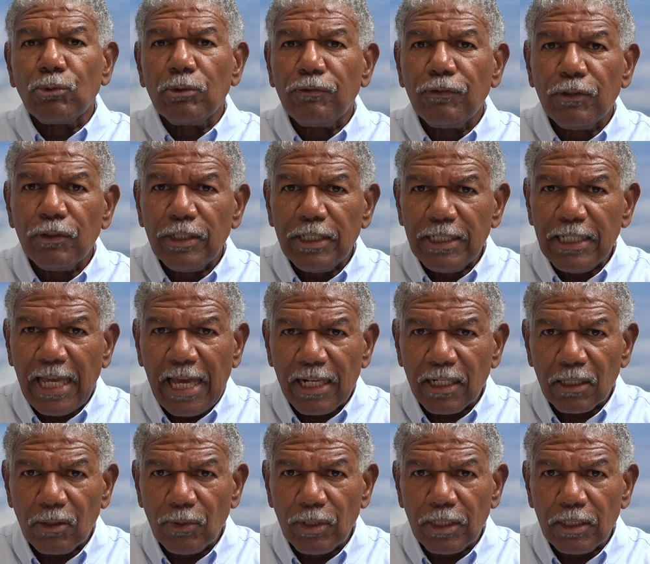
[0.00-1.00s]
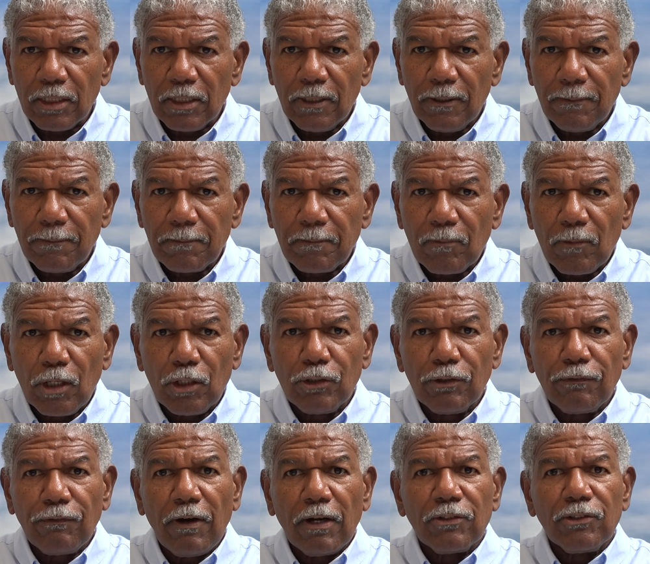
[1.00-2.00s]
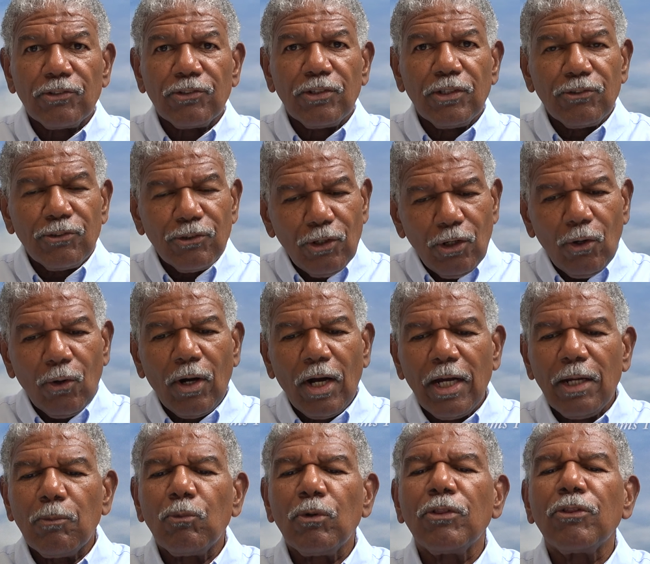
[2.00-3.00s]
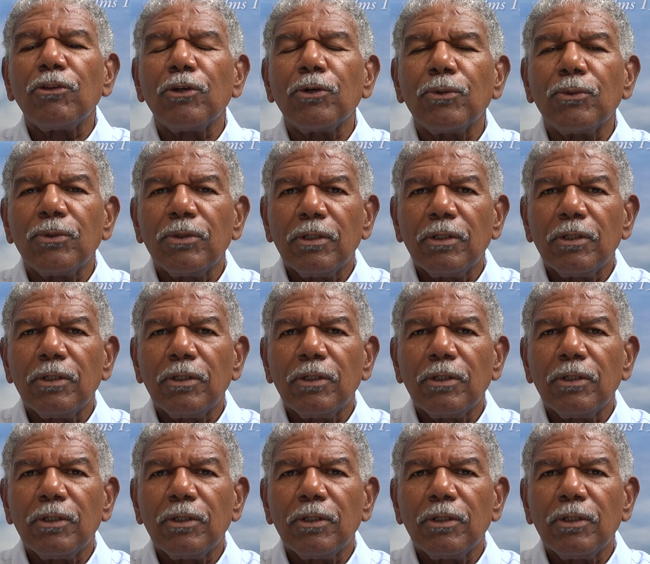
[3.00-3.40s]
we feel inadequate. The Father says, no, I am with you.